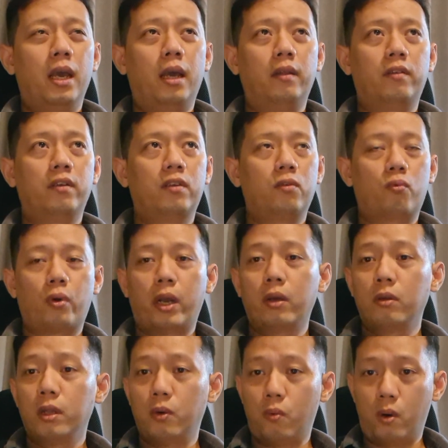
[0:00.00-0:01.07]
it's just a
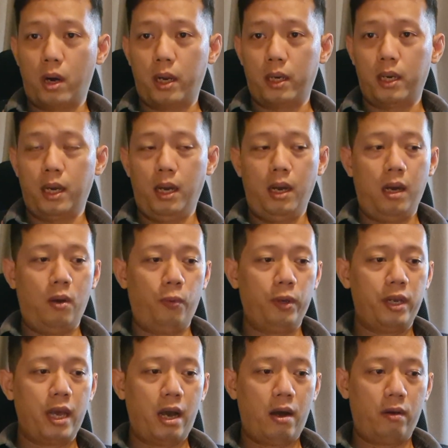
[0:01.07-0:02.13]
regular one
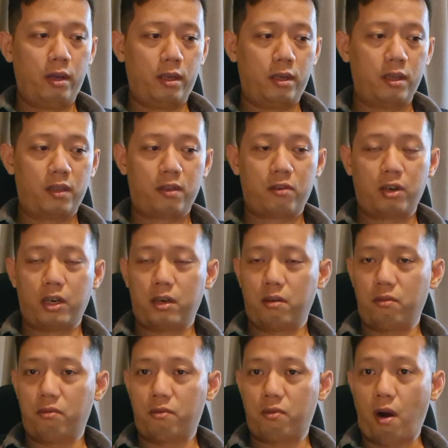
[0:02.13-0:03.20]
without the
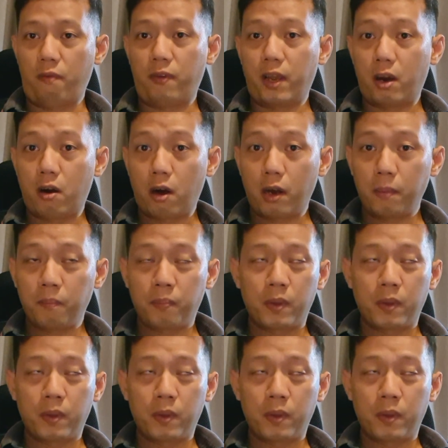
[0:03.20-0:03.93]
discrete graphic card.